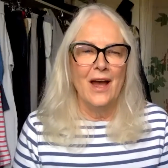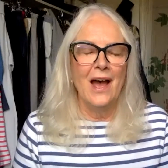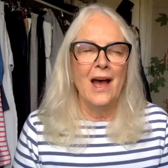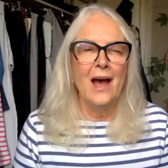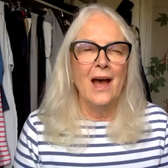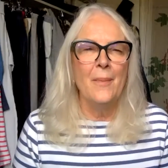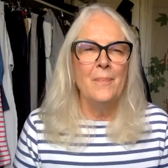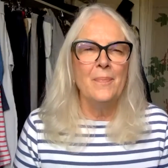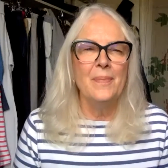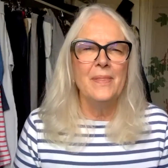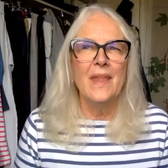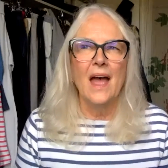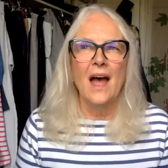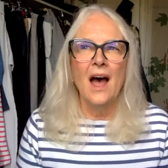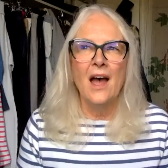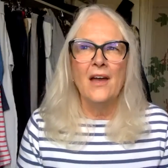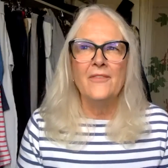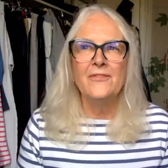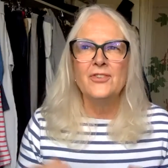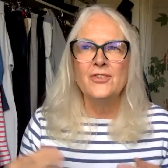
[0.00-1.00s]

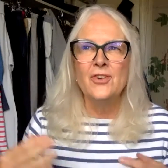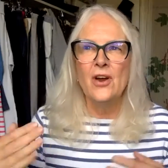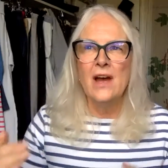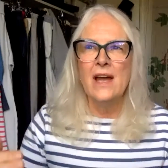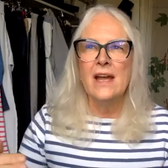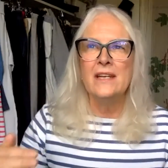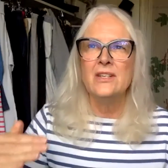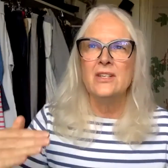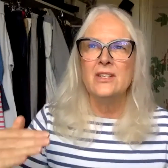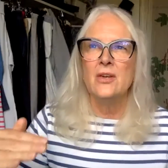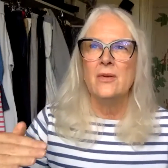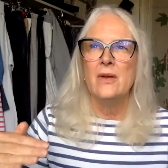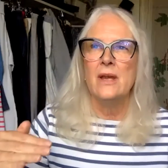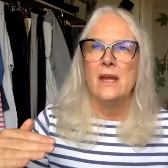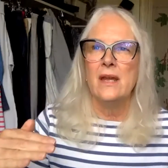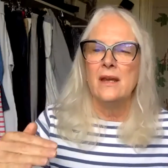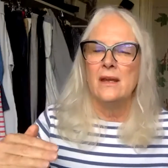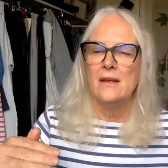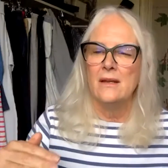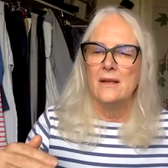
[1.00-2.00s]
I've tried
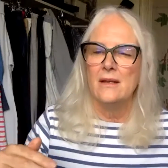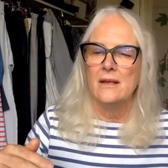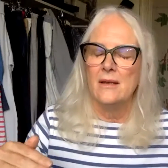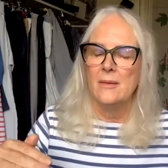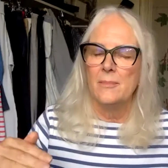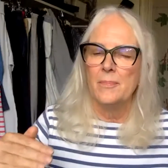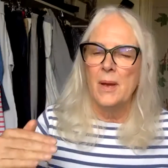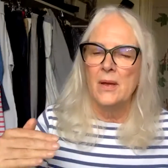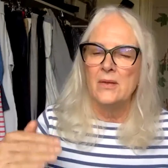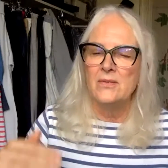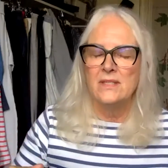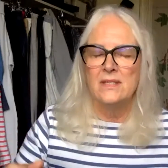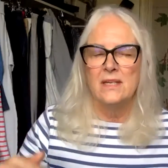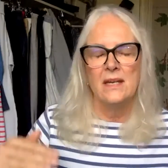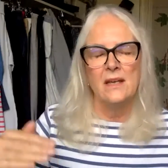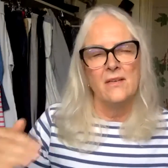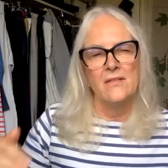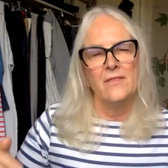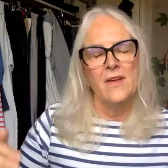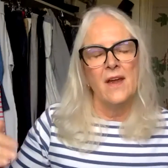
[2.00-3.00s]

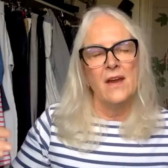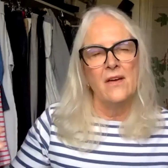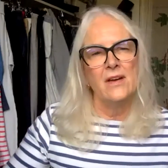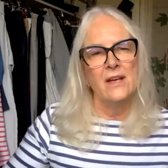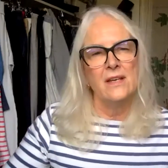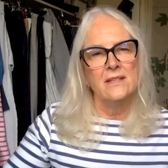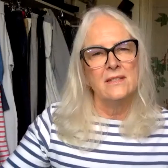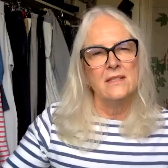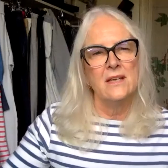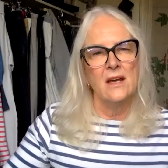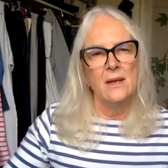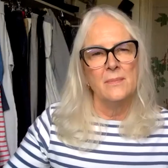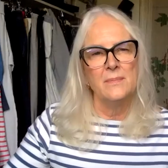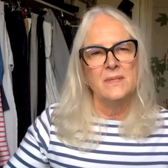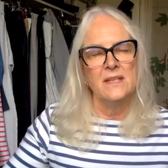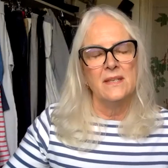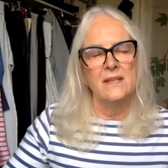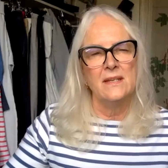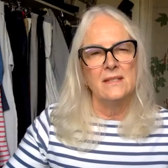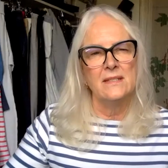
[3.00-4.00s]
posting at various
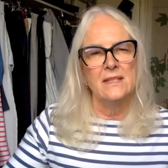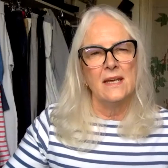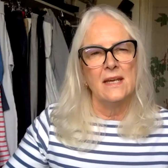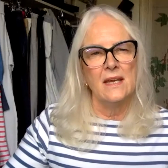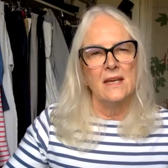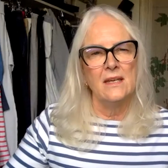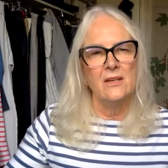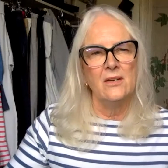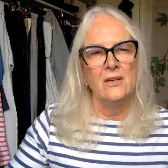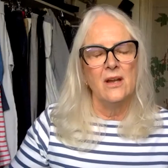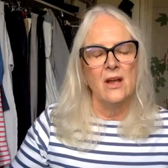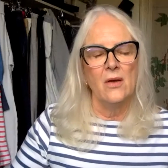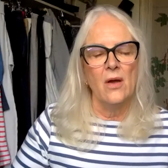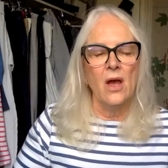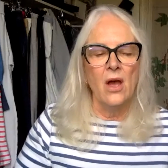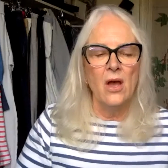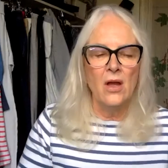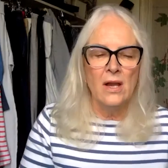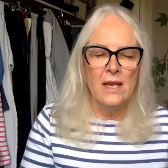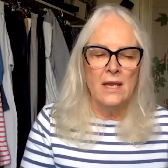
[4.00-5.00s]
times of the day, you know,
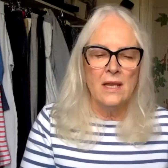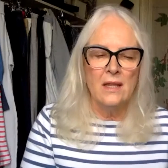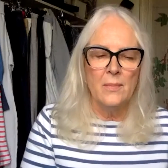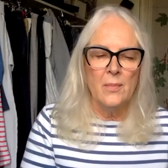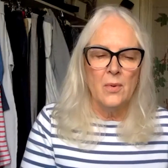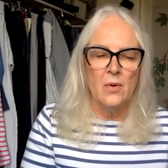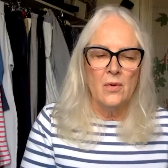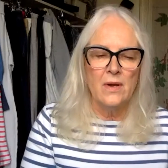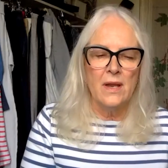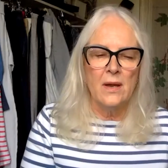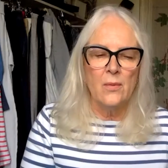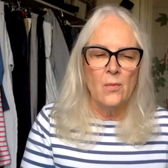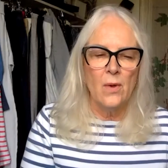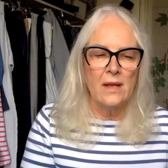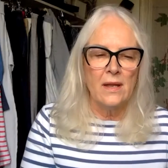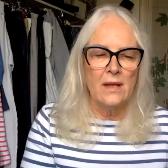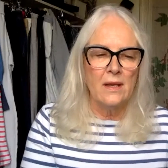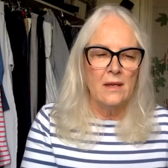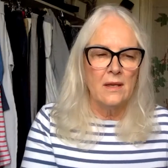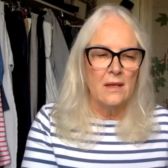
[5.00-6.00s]
early in the morning
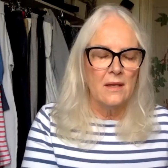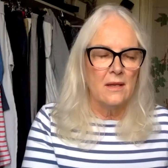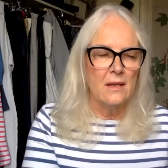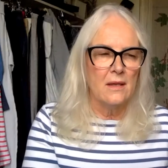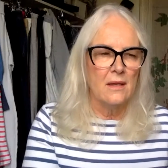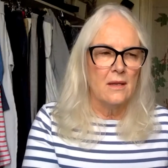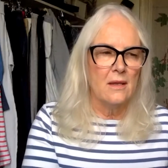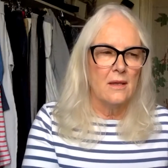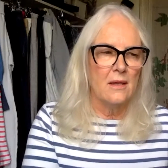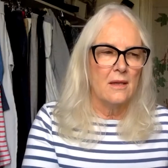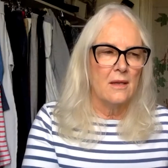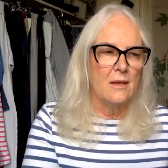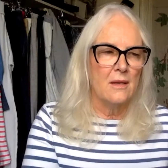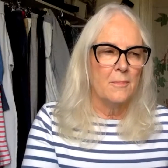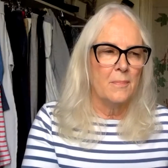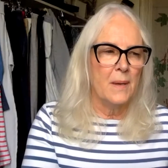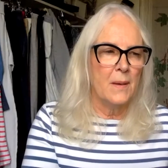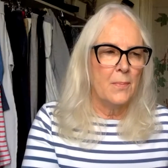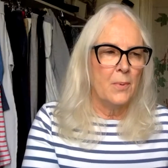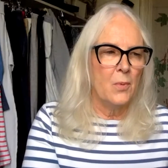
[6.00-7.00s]
when
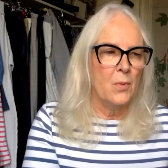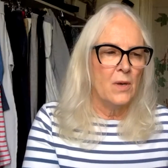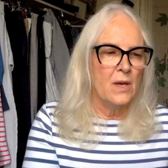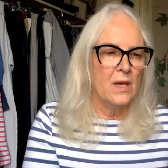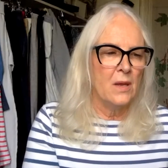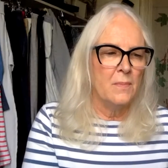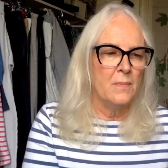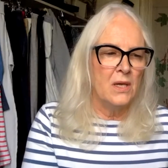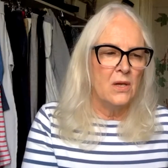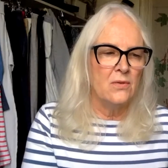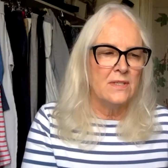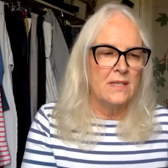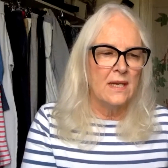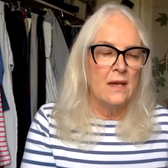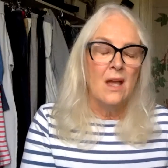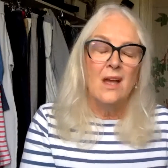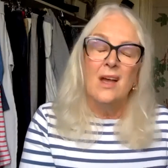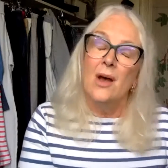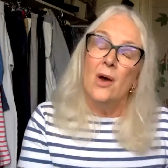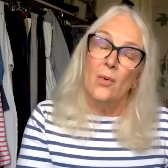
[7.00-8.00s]
people were
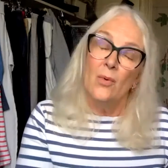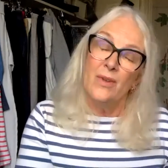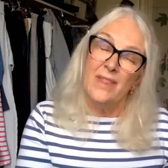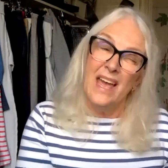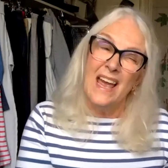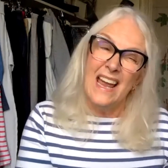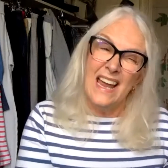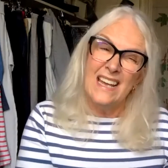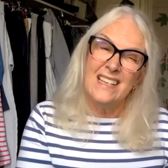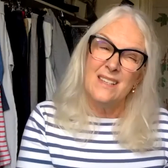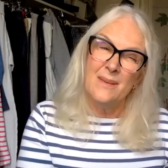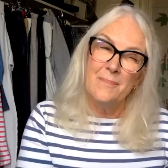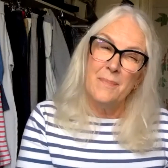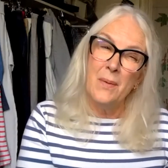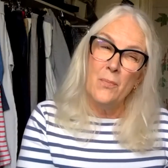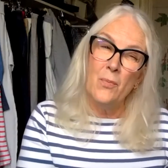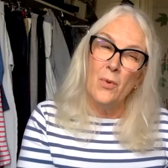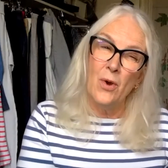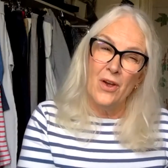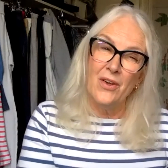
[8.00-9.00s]
commuting. Well, that hasn't
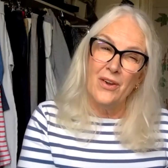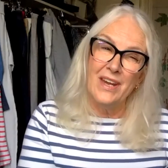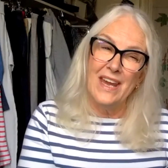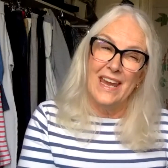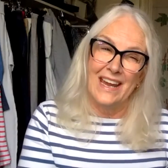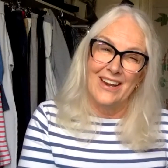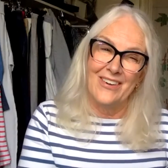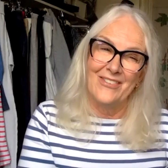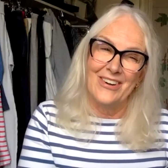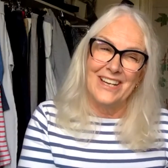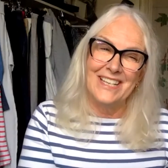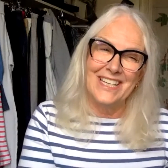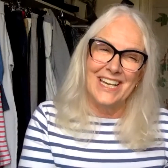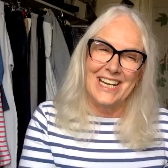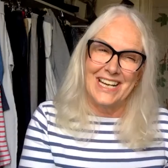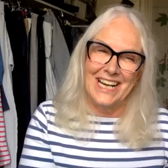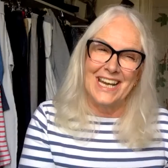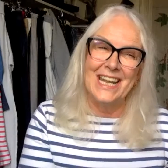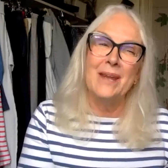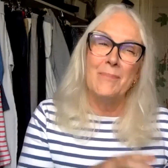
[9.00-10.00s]
been working
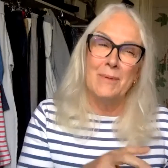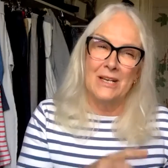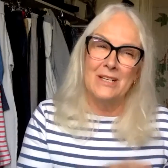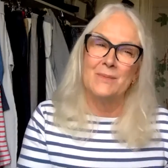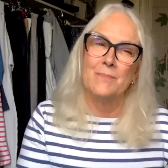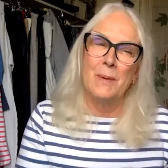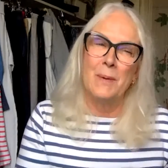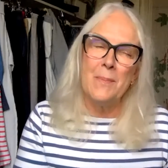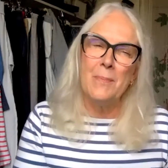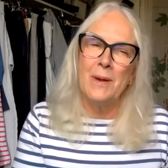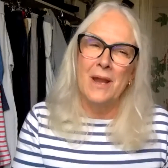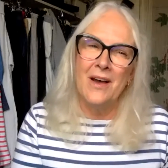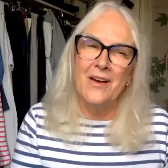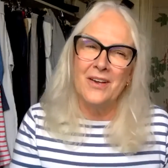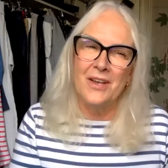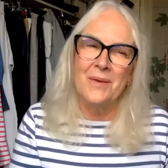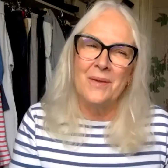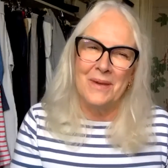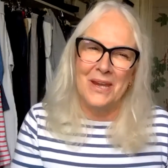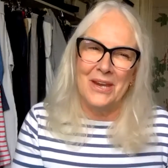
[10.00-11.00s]
recently because people aren't
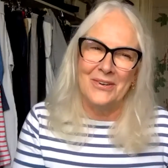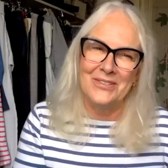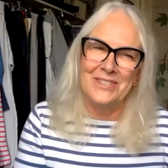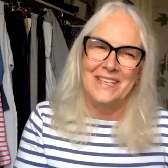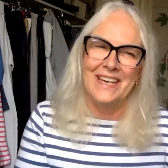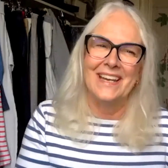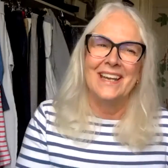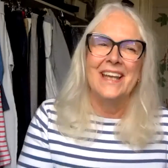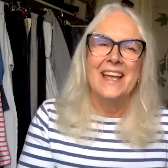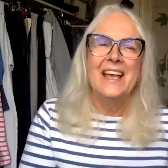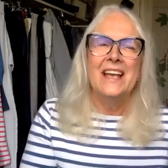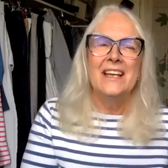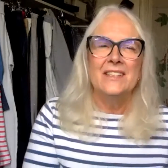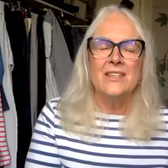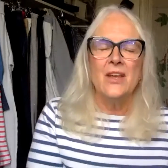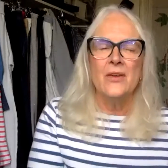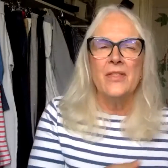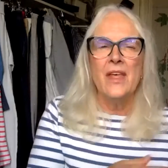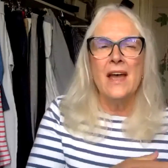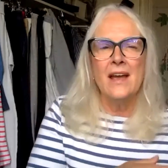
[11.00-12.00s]
commuting.
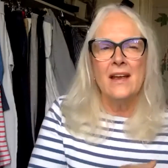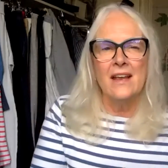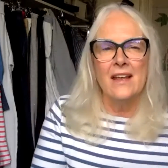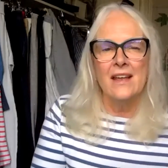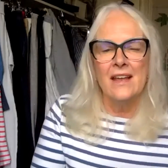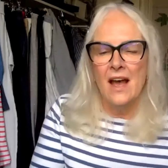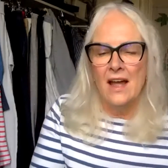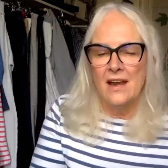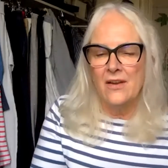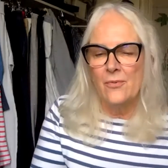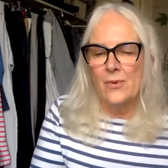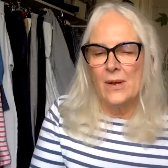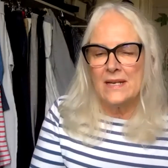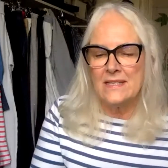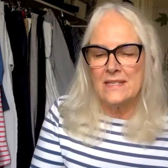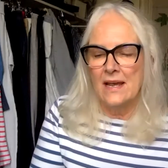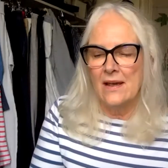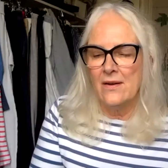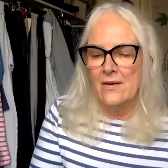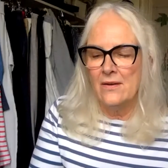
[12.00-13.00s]
So that kind of
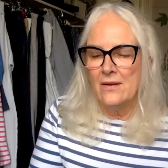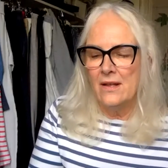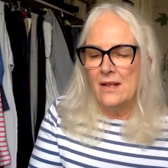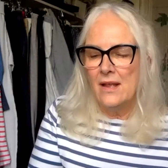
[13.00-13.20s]
went out.